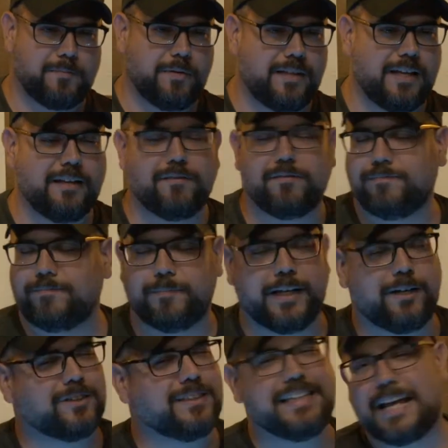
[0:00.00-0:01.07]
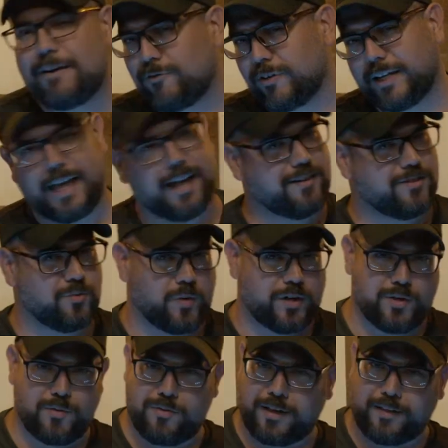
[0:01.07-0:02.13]
But players never get to where
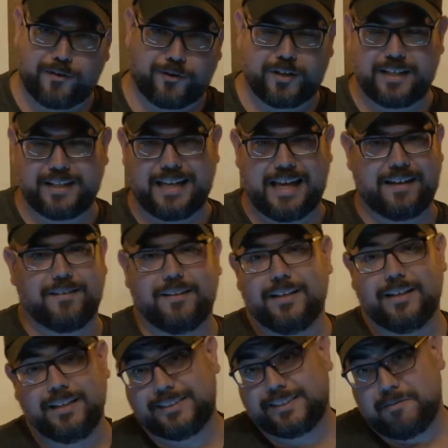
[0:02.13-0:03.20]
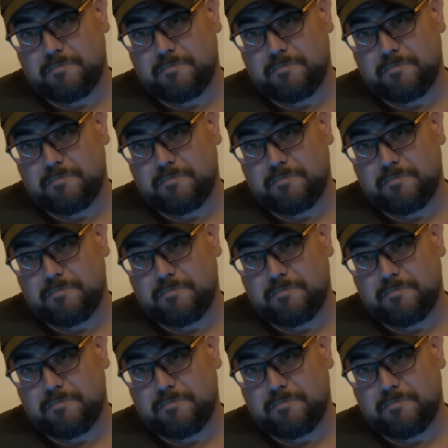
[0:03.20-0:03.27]
you think they're going to get, at least in